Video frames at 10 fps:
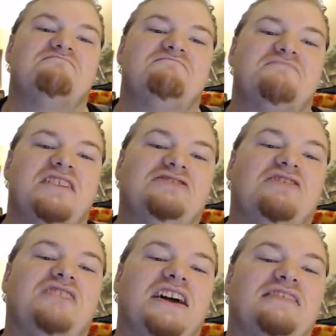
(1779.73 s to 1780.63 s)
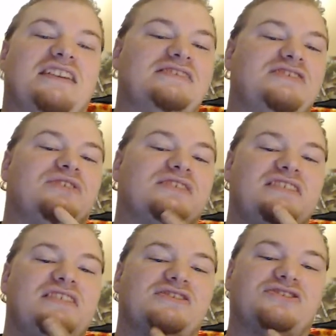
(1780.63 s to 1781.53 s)
He's all like this. You can
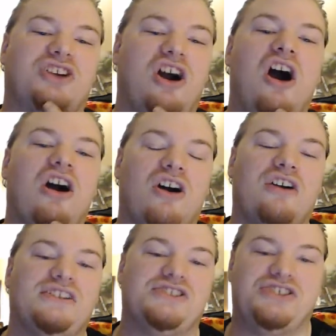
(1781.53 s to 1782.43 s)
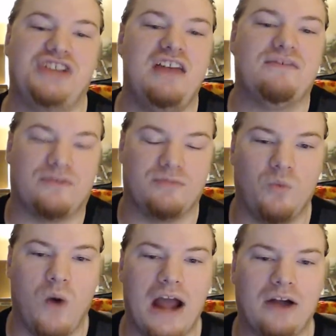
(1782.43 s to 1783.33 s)
see the scar on his chin from a
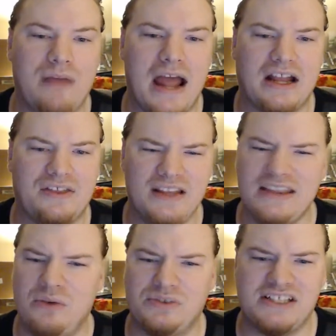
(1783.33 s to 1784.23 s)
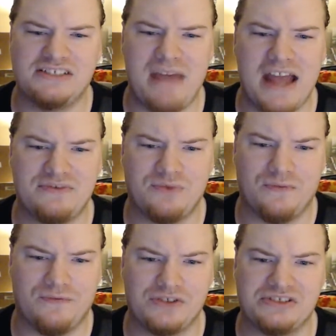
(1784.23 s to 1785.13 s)
while back. I think that was his match
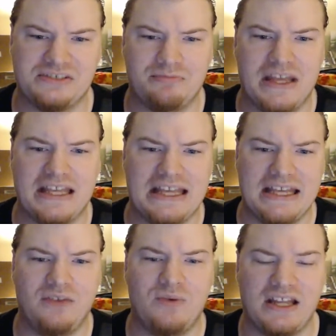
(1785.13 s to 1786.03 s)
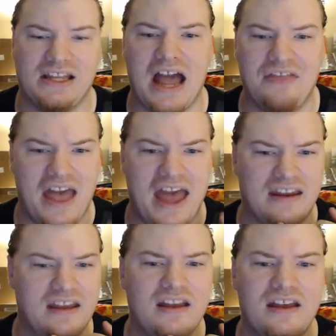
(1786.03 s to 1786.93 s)
versus Big E when he got that
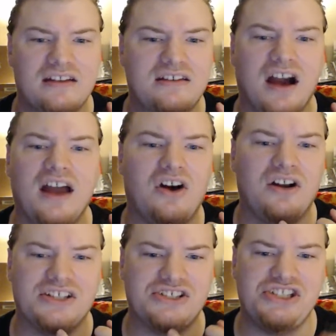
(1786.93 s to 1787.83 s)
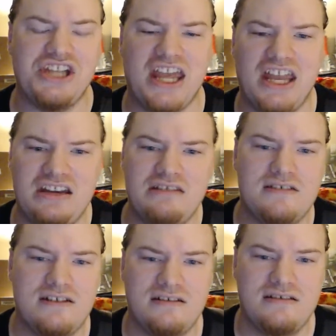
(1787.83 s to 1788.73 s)
cut on his chin.
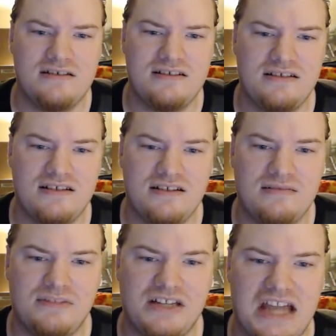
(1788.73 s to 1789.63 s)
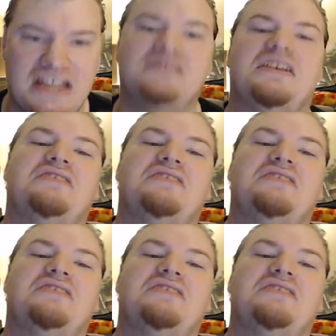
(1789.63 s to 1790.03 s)
But yeah, he's like